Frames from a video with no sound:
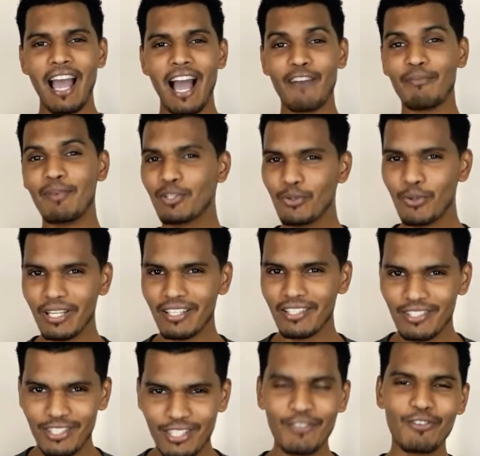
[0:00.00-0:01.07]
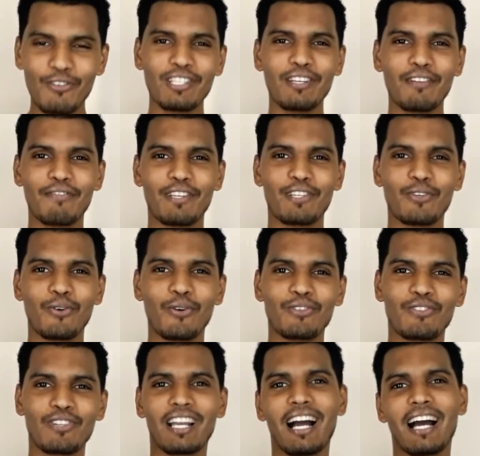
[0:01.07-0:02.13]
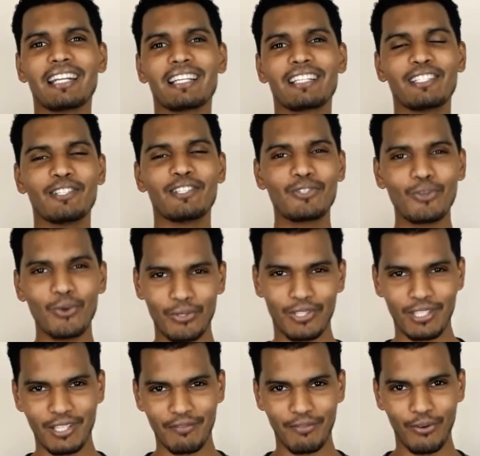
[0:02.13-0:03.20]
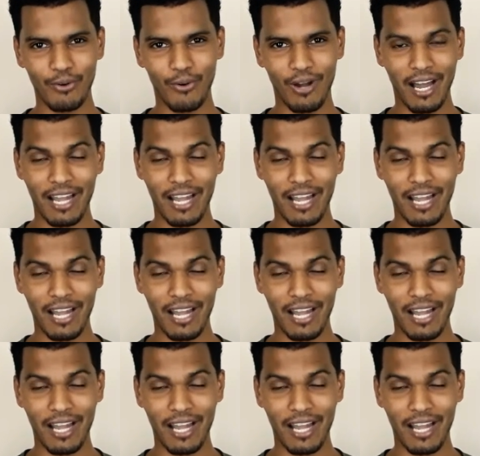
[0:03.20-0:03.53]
I've been doing a series of videos regarding the sources of law,